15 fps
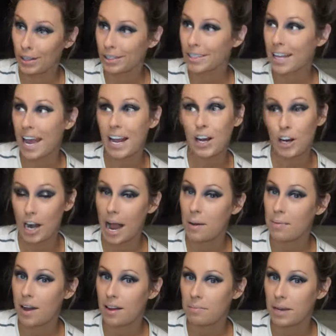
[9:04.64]
looks like
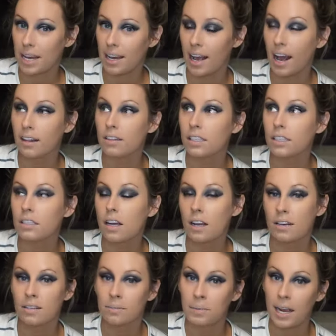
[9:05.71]
crap on me, at least
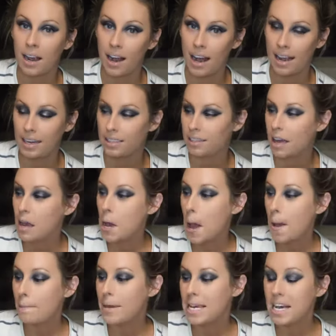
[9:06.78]
under my eyes.
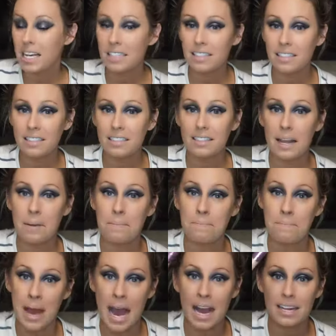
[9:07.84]
Because this is a
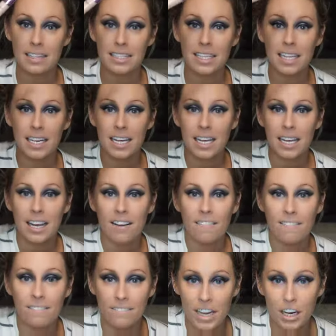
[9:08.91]
matte,
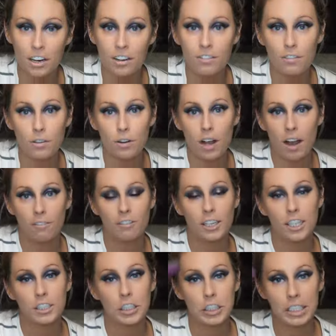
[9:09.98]
very full
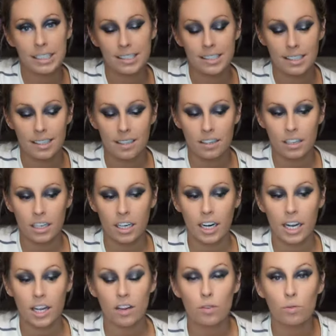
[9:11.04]
coverage
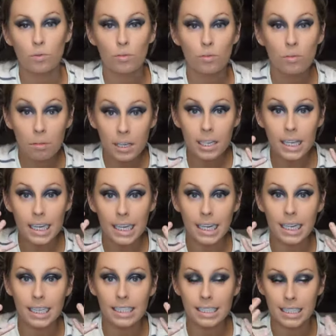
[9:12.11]
concealer, it
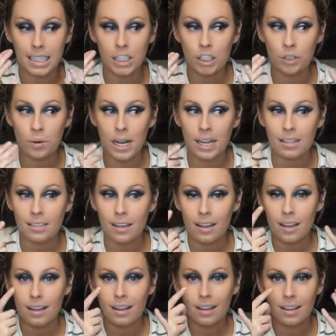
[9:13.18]
really accentuates
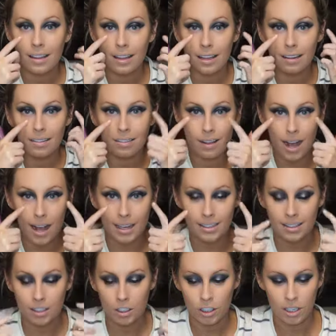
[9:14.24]
the
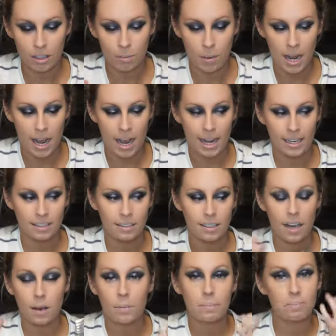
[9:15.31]
lines underneath my eyes.
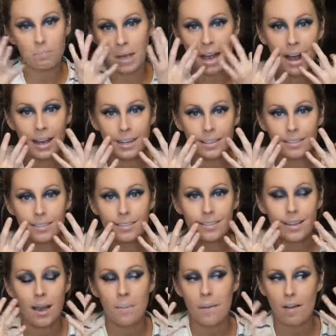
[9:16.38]
My eyes
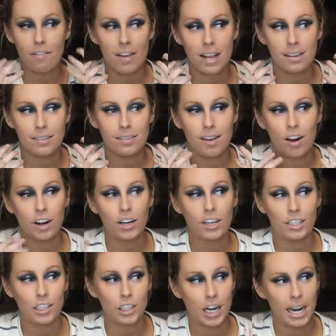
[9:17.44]
and my face are
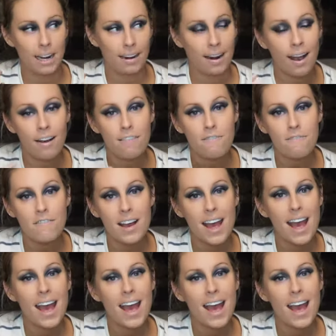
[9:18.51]
already dry enough.